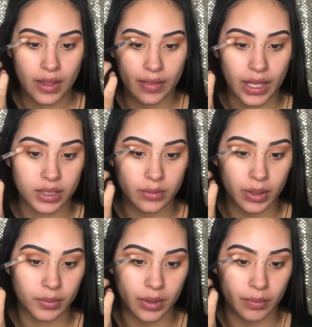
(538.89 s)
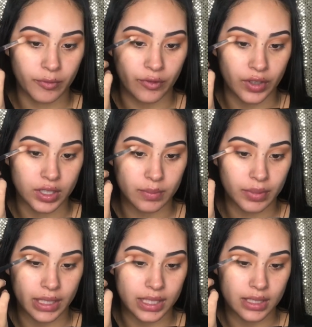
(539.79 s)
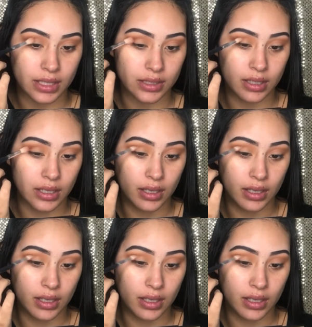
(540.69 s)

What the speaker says: That's where I'm going to first place it.